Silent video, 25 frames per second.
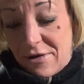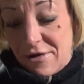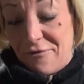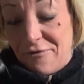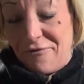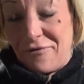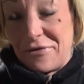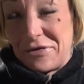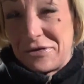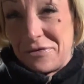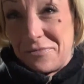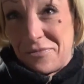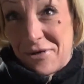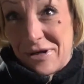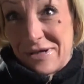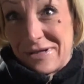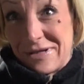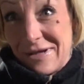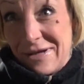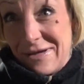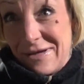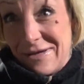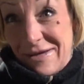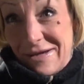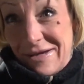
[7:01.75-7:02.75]
unofficial
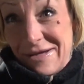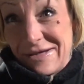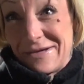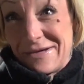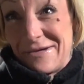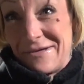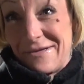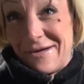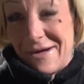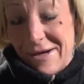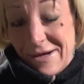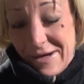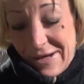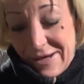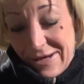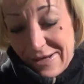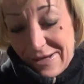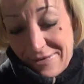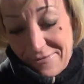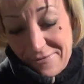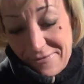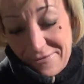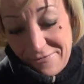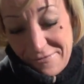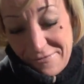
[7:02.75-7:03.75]
present in like so long, I
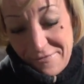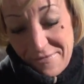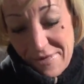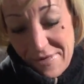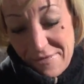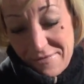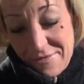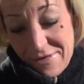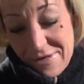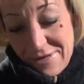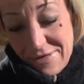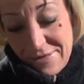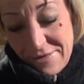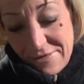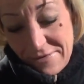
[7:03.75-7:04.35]
can't even remember.